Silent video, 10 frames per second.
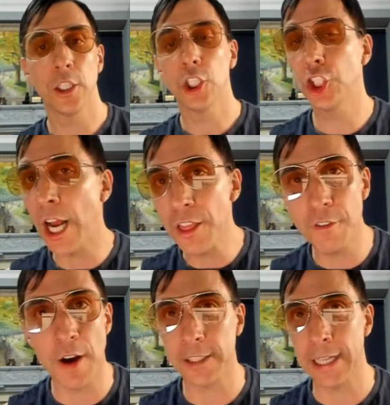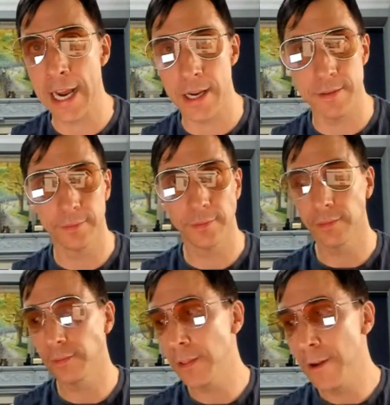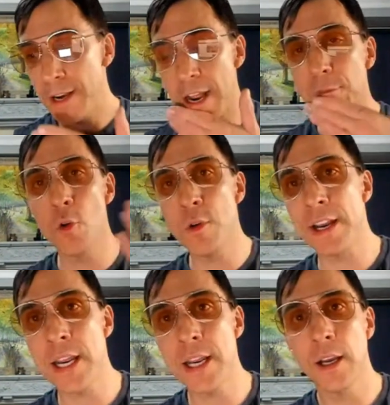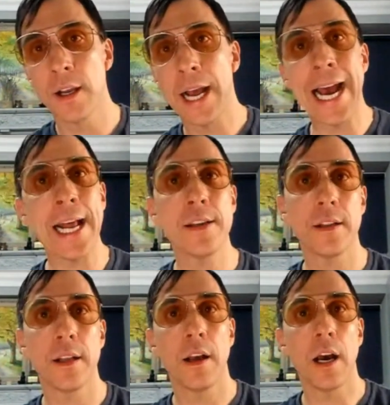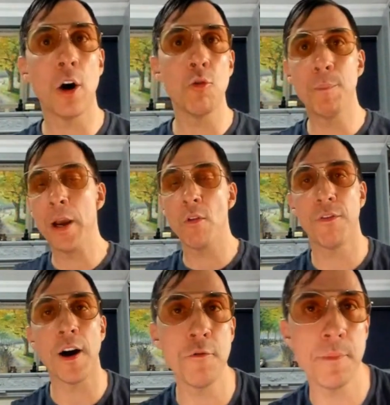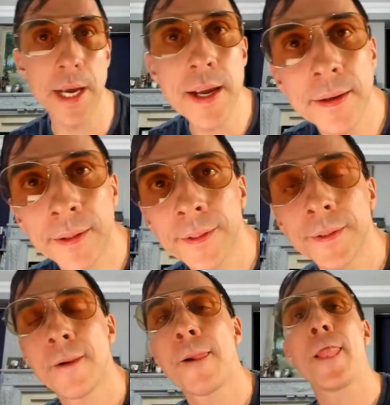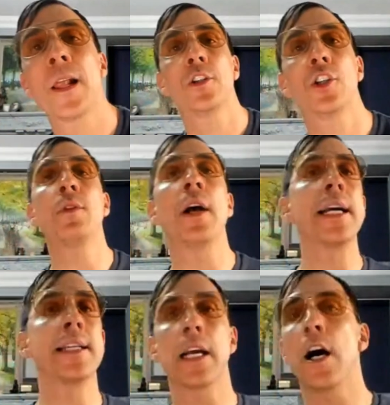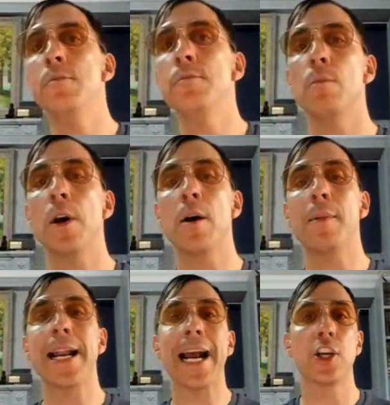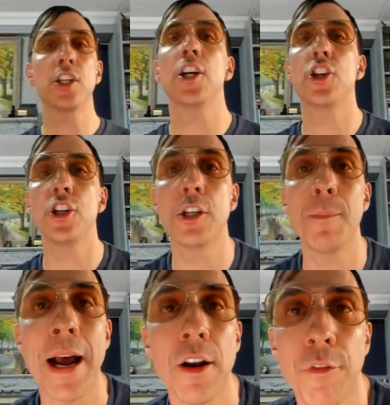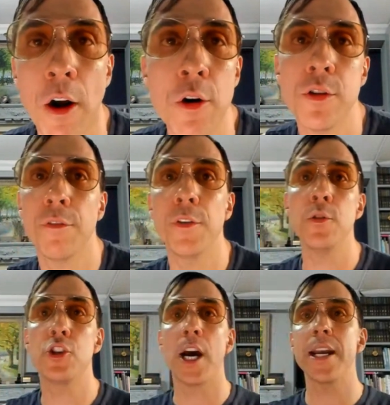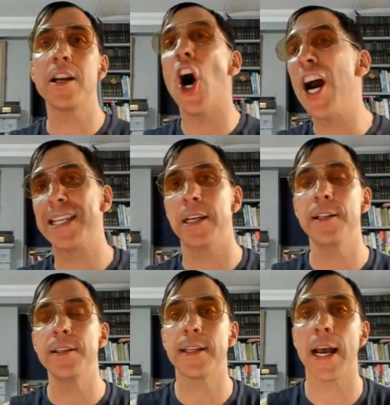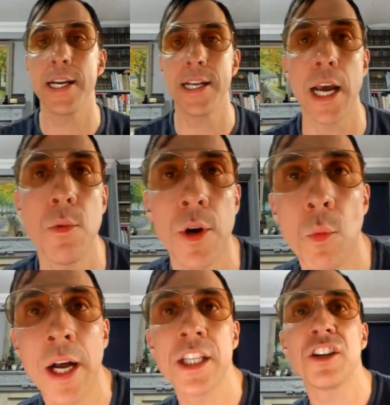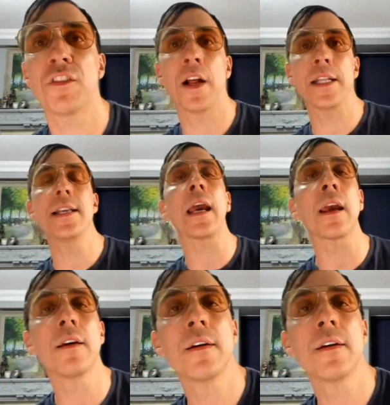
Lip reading: Shut the fuck down. Now, I've already had old Bill phone me 2 days ago when I made accusations about the frozen food chain Iceland, saying they were the ones funding